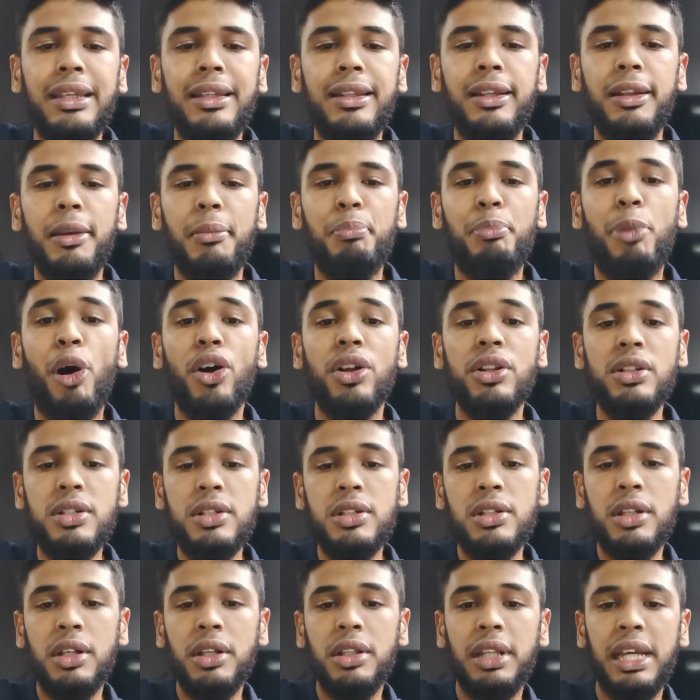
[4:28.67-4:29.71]
in
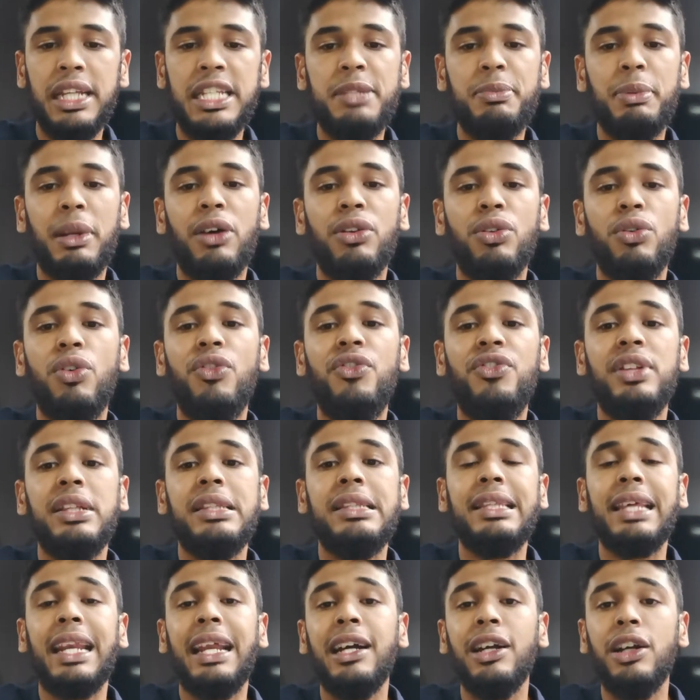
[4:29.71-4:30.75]
pods that sprout off the
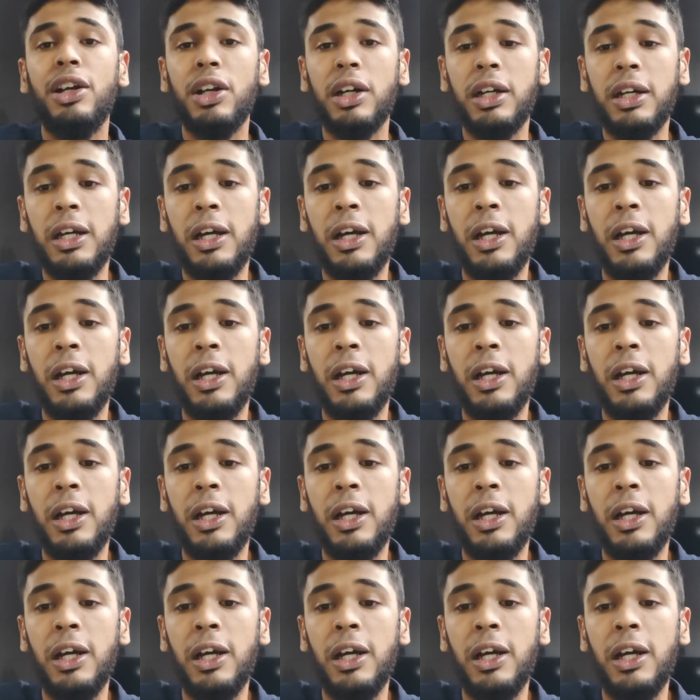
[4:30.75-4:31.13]
trunk